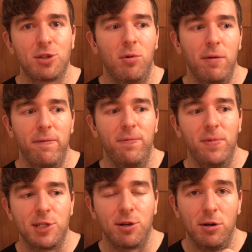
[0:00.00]
sort of
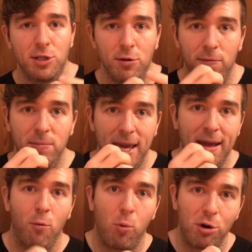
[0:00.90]
starts to
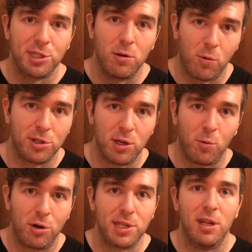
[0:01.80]
get worse and worse
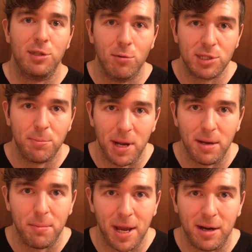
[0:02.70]
and worse in a dose
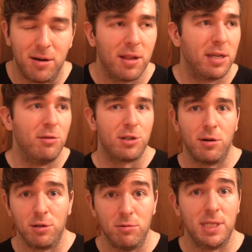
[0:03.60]
dependent manner. Like you
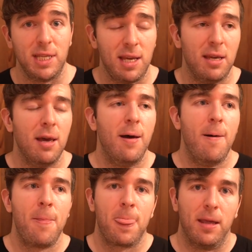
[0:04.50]
start to see,
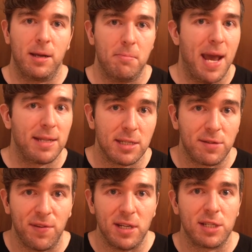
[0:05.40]
like Matt
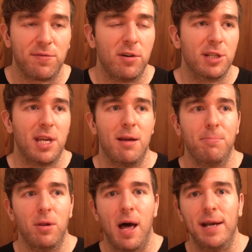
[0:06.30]
does fitness, for
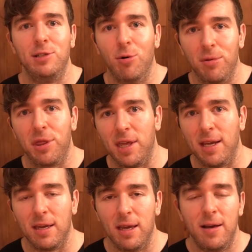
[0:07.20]
example, I don't
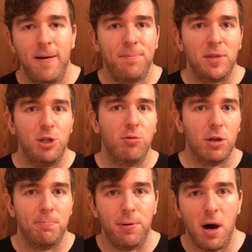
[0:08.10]
think you
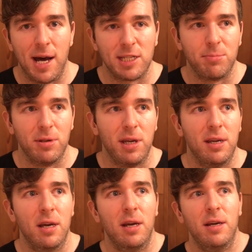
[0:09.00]
could
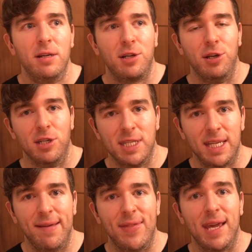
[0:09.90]
possibly
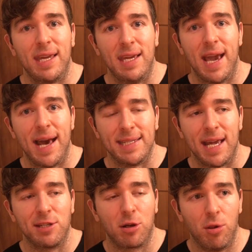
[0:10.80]
conceive that he has
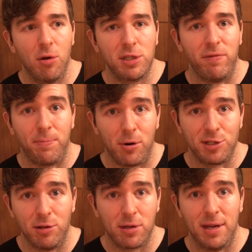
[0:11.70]
as close of a
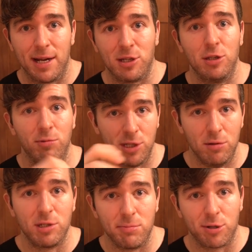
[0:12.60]
personal connection to his
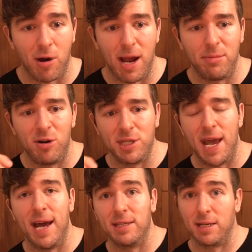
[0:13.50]
new subscribers
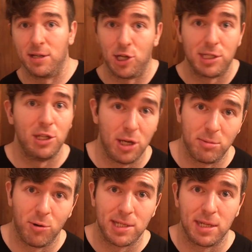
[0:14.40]
as like a Jesse
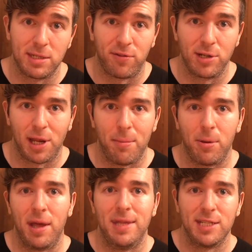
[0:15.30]
James West does, for
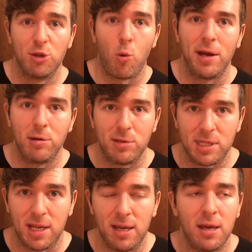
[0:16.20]
example. And this is why you
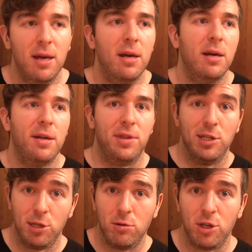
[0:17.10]
see
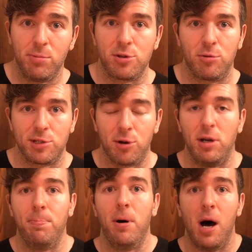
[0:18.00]
these YouTubers who are
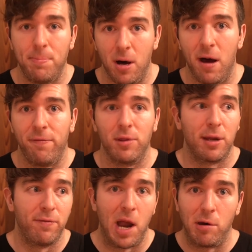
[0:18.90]
starting to pop off with
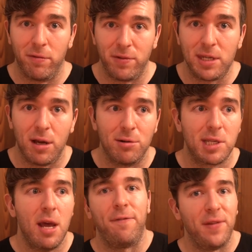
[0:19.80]
like viral
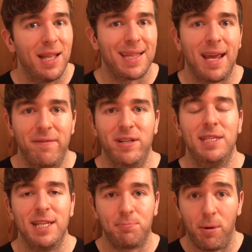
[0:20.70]
videos. I feel like they have a
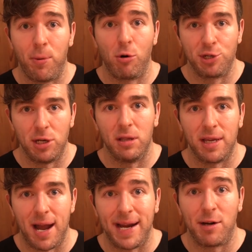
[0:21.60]

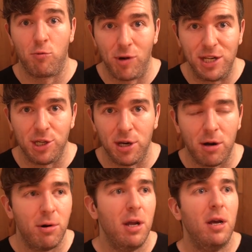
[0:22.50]
disproportionately higher
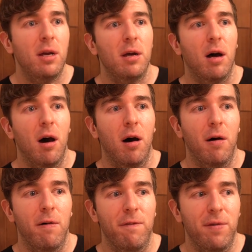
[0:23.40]
ratio
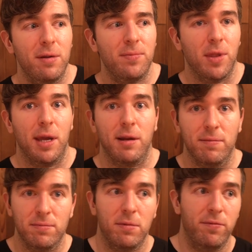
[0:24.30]
of like
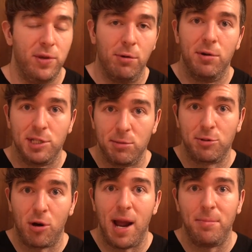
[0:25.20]
viewer to
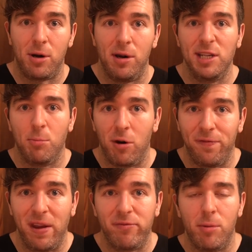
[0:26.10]
subscriber. It's more
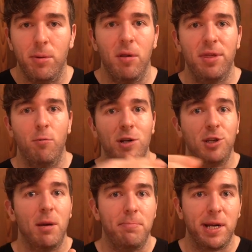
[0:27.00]
favorable than once
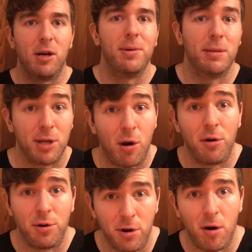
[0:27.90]
you get bigger, it becomes
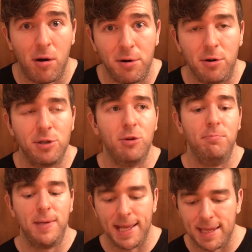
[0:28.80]
harder and harder to
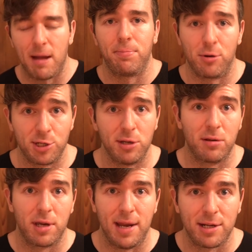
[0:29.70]
get that
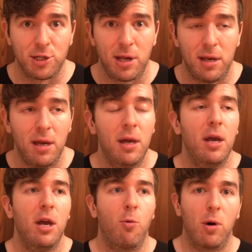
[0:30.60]
personal connection
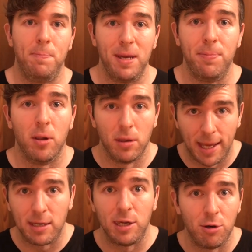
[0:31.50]
where people
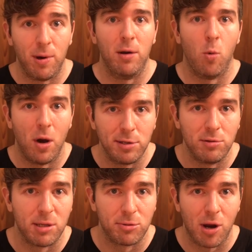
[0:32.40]
like you and want
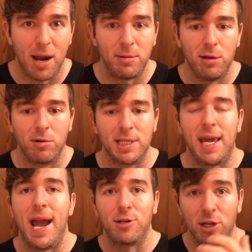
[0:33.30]
to subscribe to you because
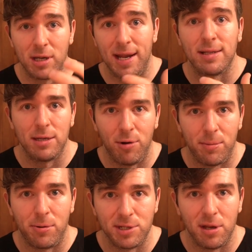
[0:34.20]
they actually connect to you on
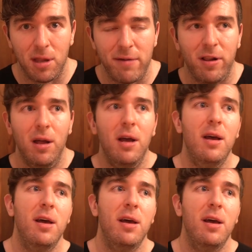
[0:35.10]
a personal level.